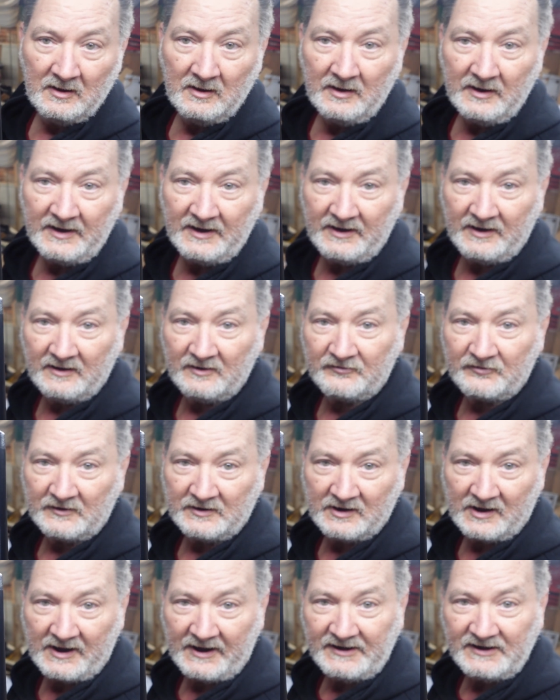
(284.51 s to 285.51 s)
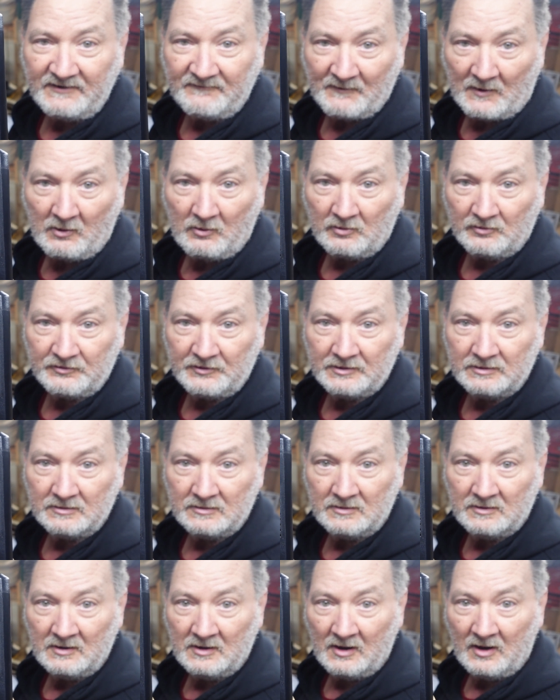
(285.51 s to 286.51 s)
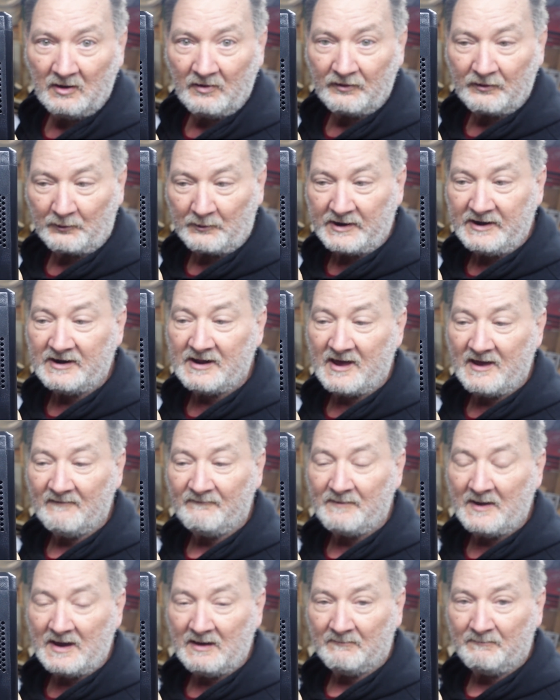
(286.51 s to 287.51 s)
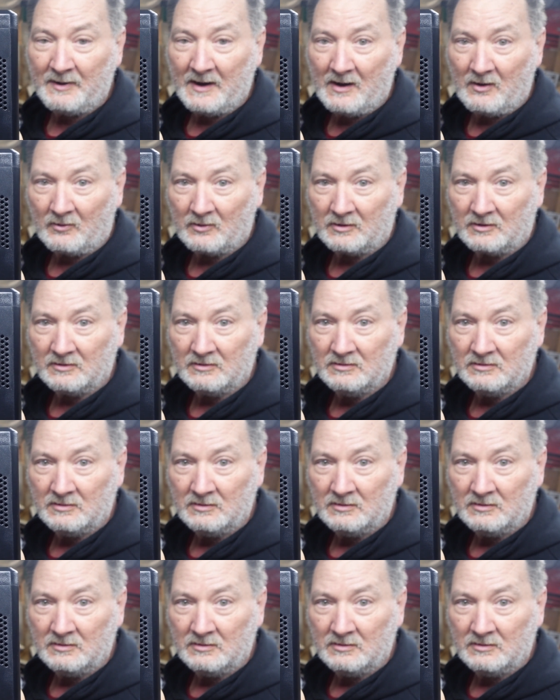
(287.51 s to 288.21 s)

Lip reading: It is an 80 volt, 3.5 amp hour